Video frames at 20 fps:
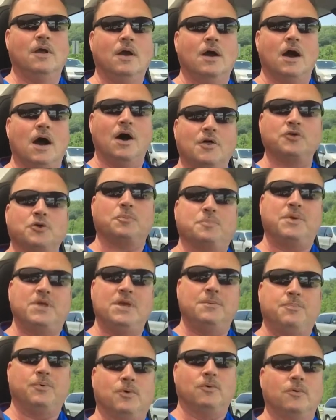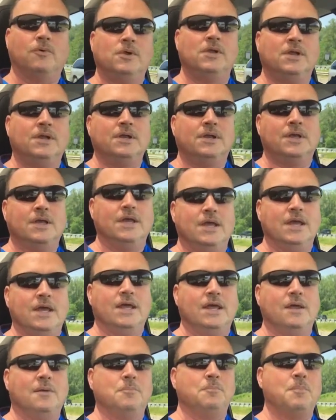other people
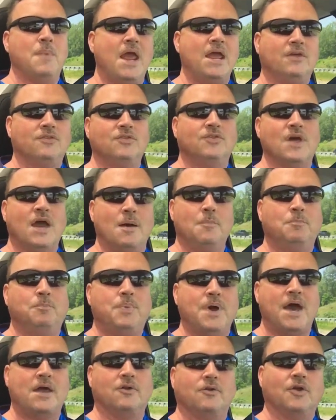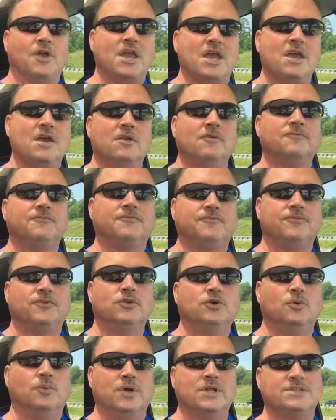and make them better,
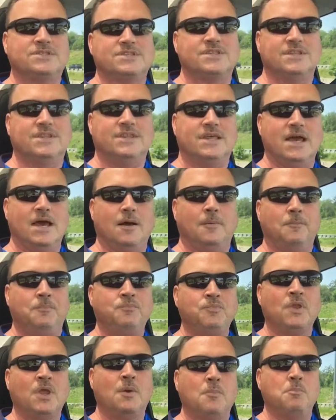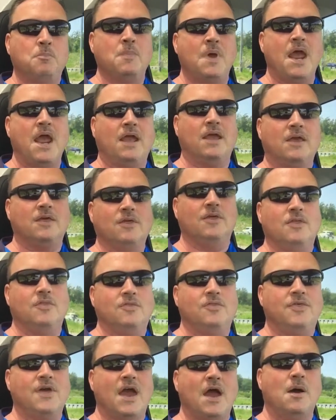influence them, make
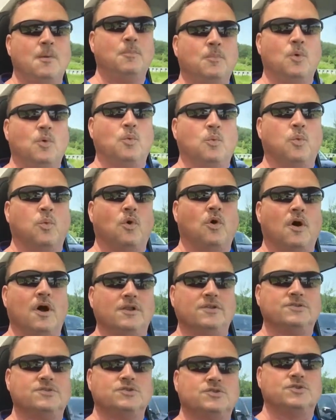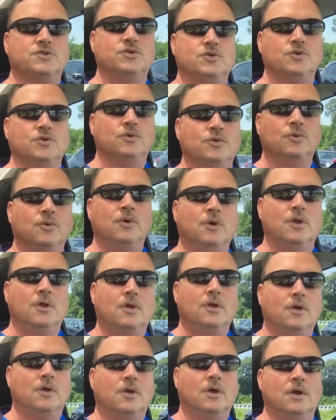them want to
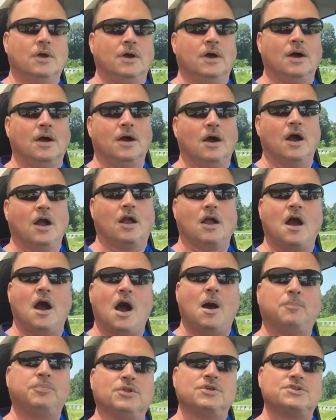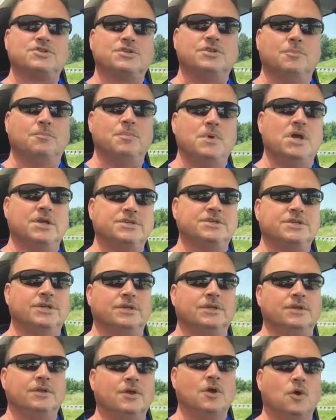accomplish the
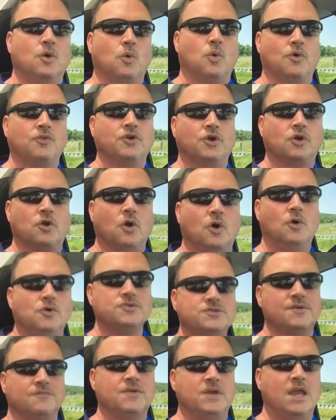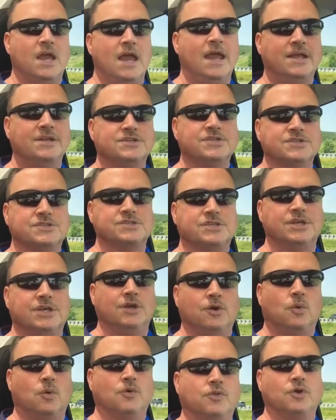mission or the goals of the agency
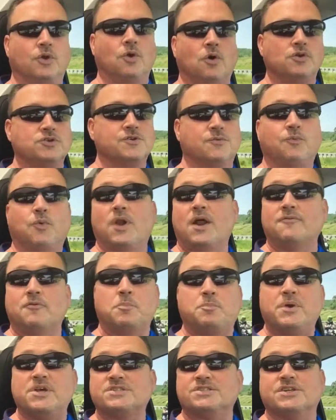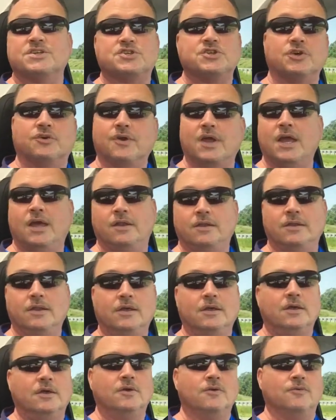or the goals of whatever business you're
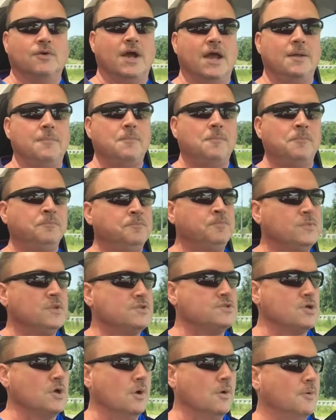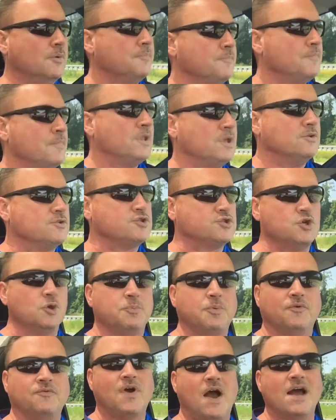in, right? So
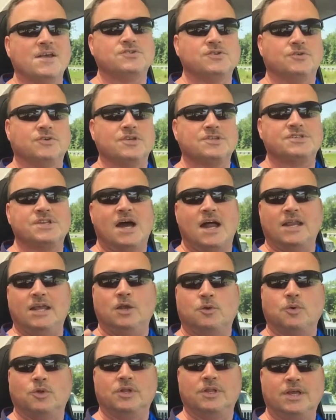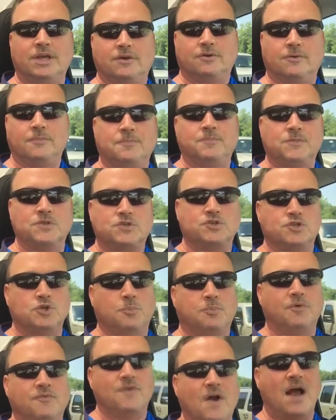supervisor does not equal leader.
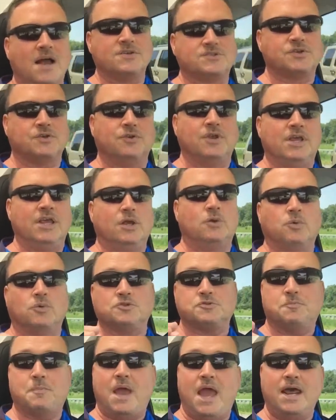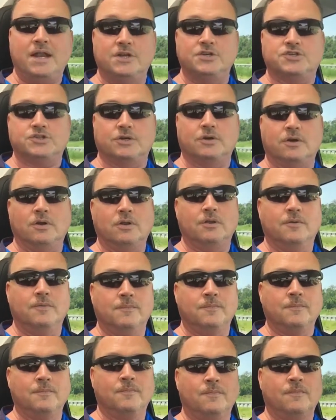Supervisor equals manager,
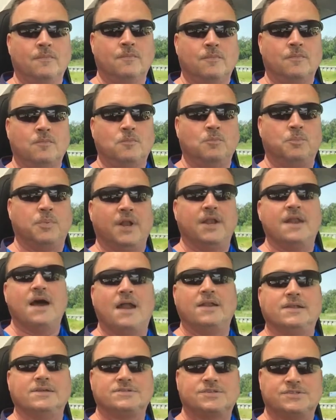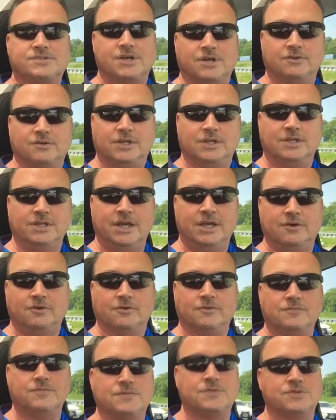but not necessarily leader.
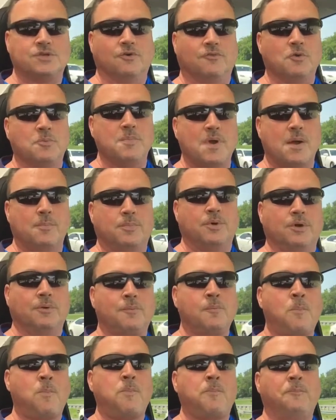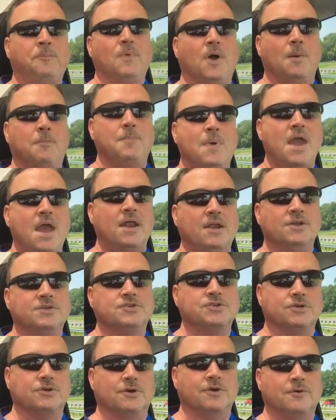So remember, a
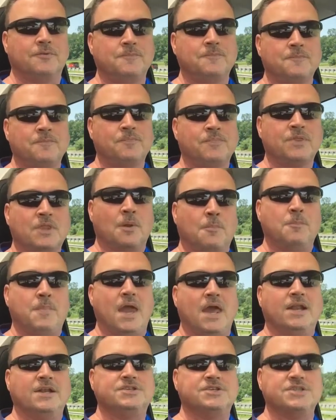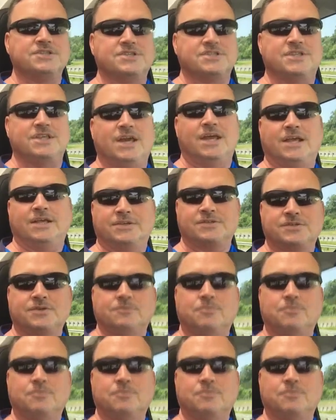manager manages things,